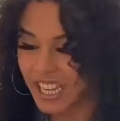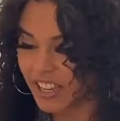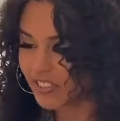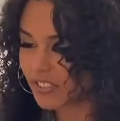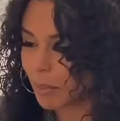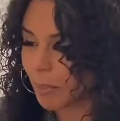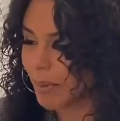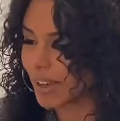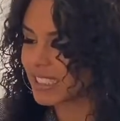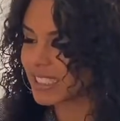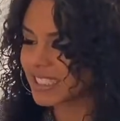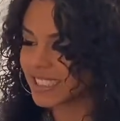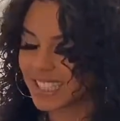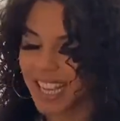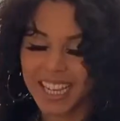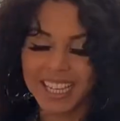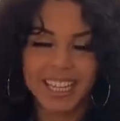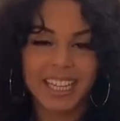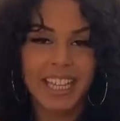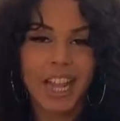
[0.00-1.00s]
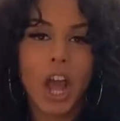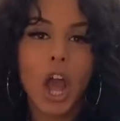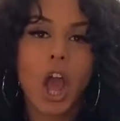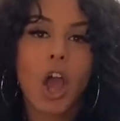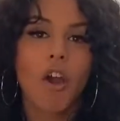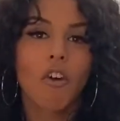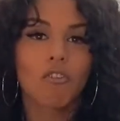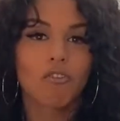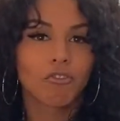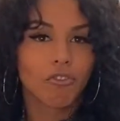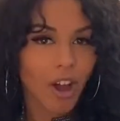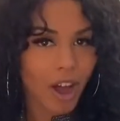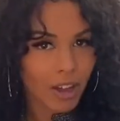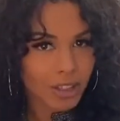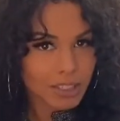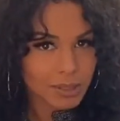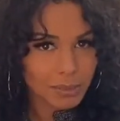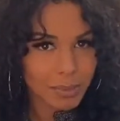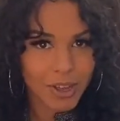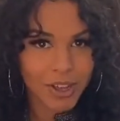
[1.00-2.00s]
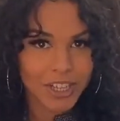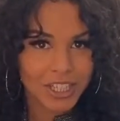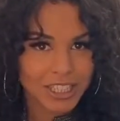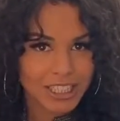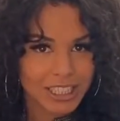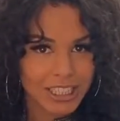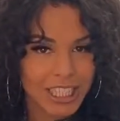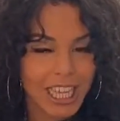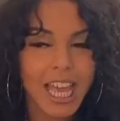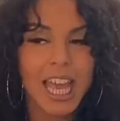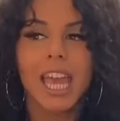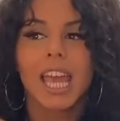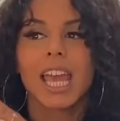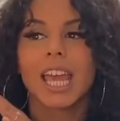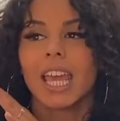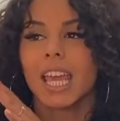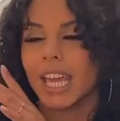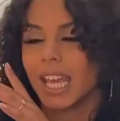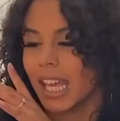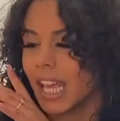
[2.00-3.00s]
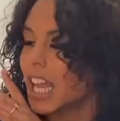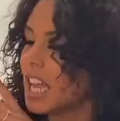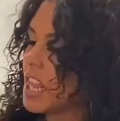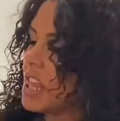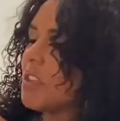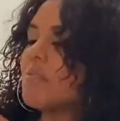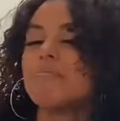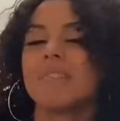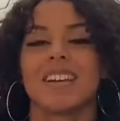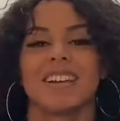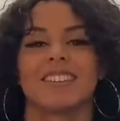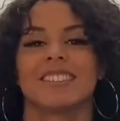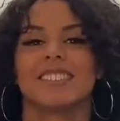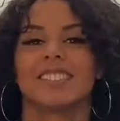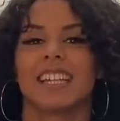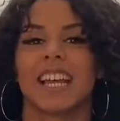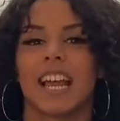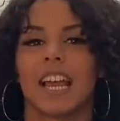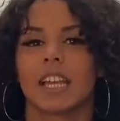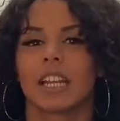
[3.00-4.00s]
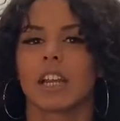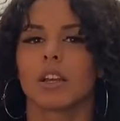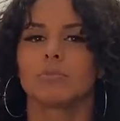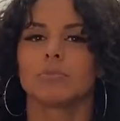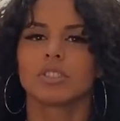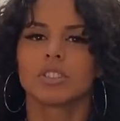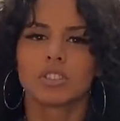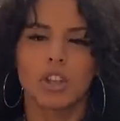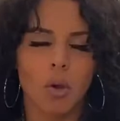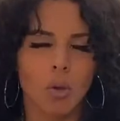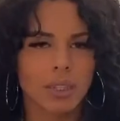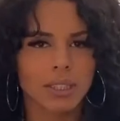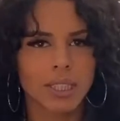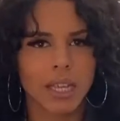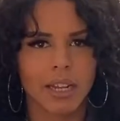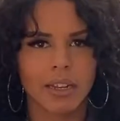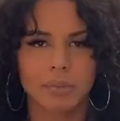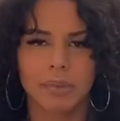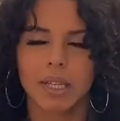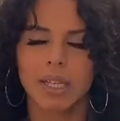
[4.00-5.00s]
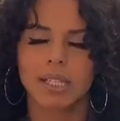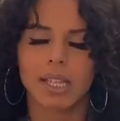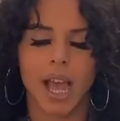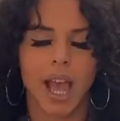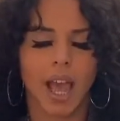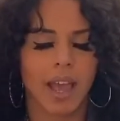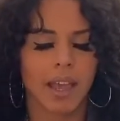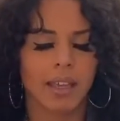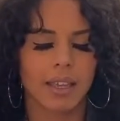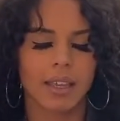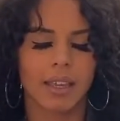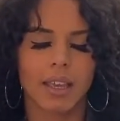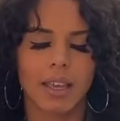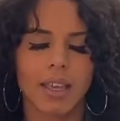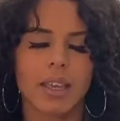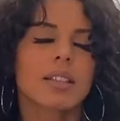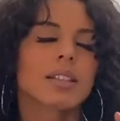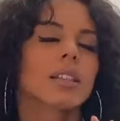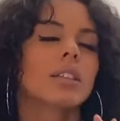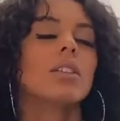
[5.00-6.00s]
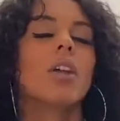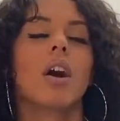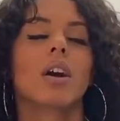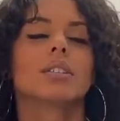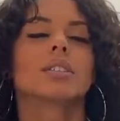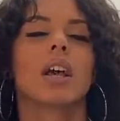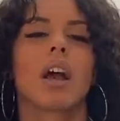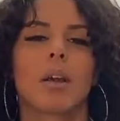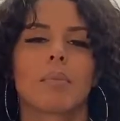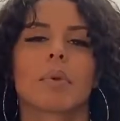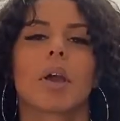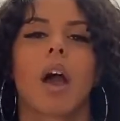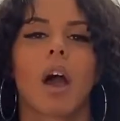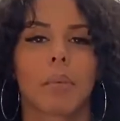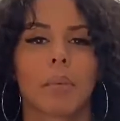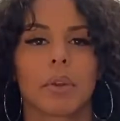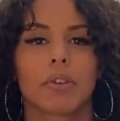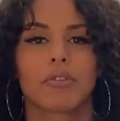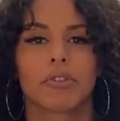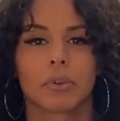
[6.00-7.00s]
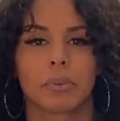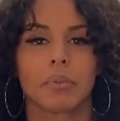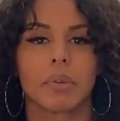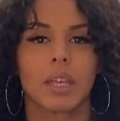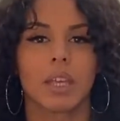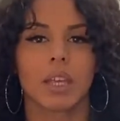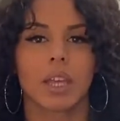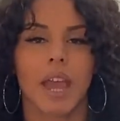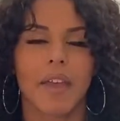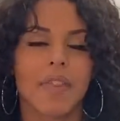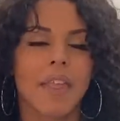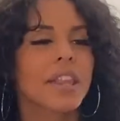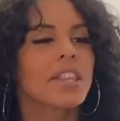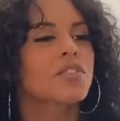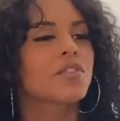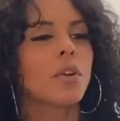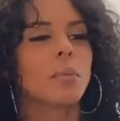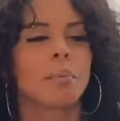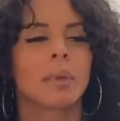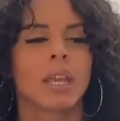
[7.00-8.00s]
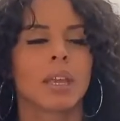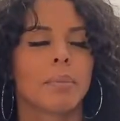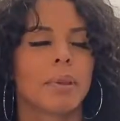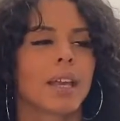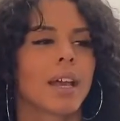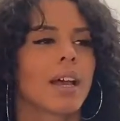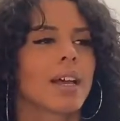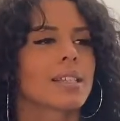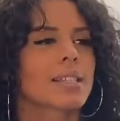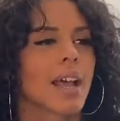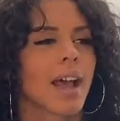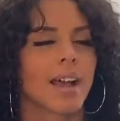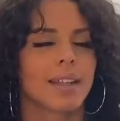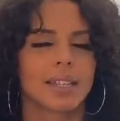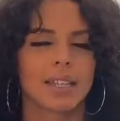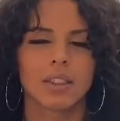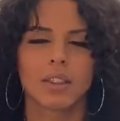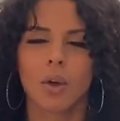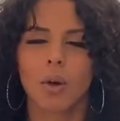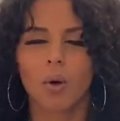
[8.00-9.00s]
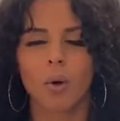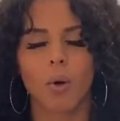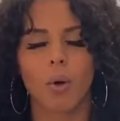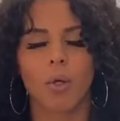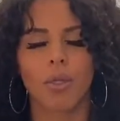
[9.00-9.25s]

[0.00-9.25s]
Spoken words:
my second Voxbox in the mail today, and I'm so excited because it is a long time coming for me. And that's for me because I did the whole